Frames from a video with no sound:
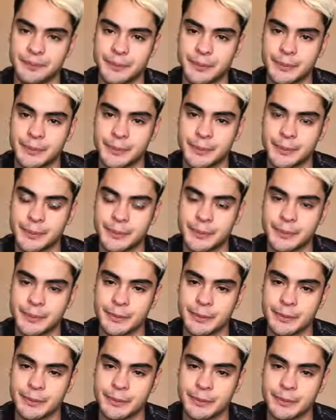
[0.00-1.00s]

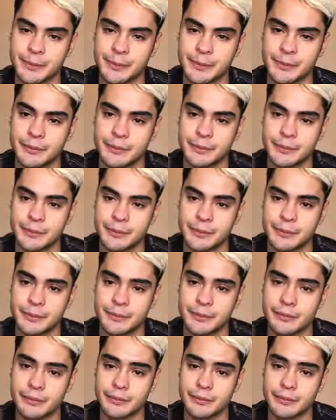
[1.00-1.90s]
(no one is talking)